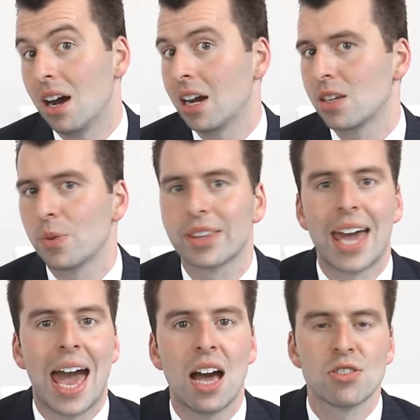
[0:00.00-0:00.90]
either with
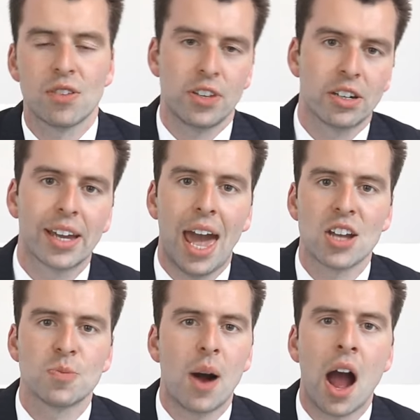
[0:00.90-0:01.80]
cash if you're a
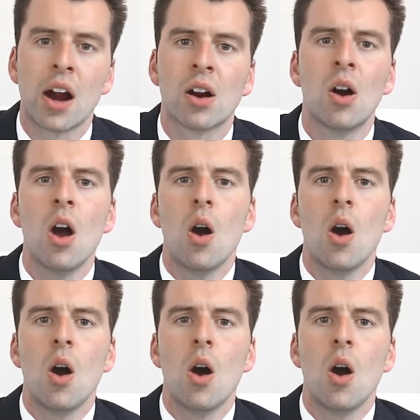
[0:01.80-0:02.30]
cash buyer,